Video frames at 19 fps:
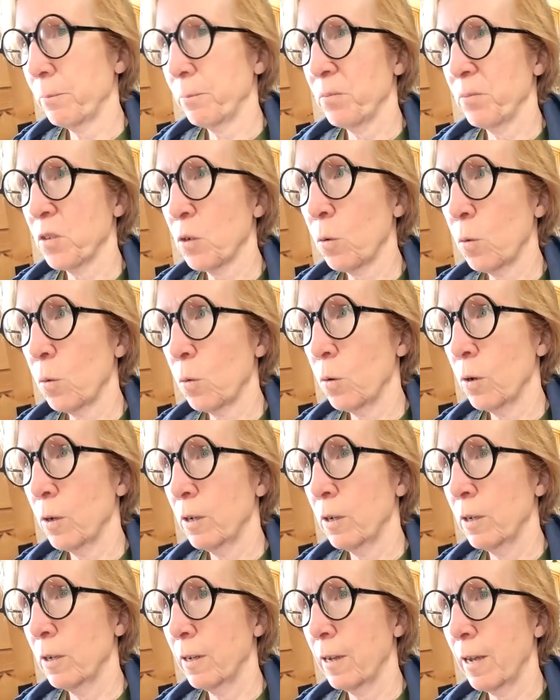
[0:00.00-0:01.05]
so
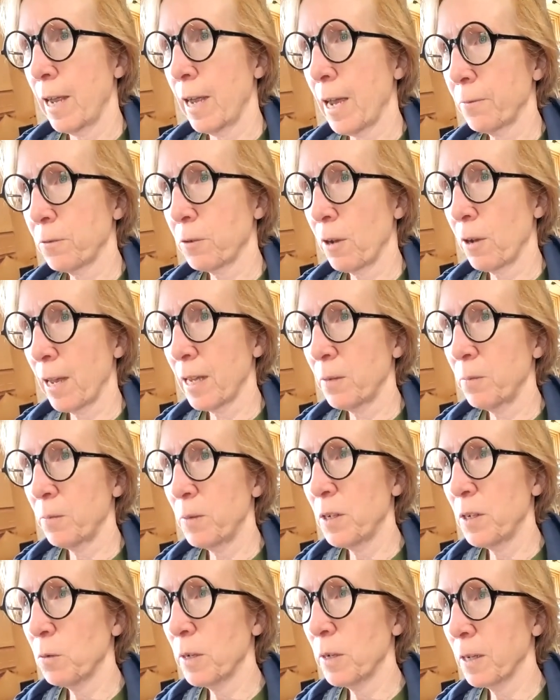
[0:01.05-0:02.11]
after I had
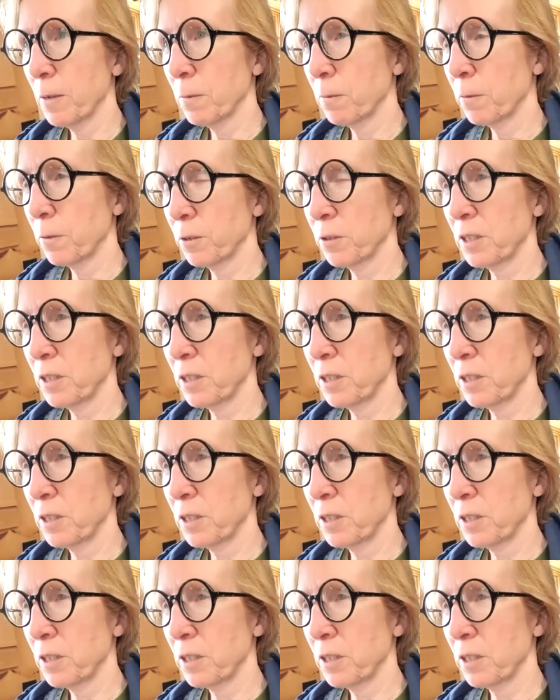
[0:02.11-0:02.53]
been doing it for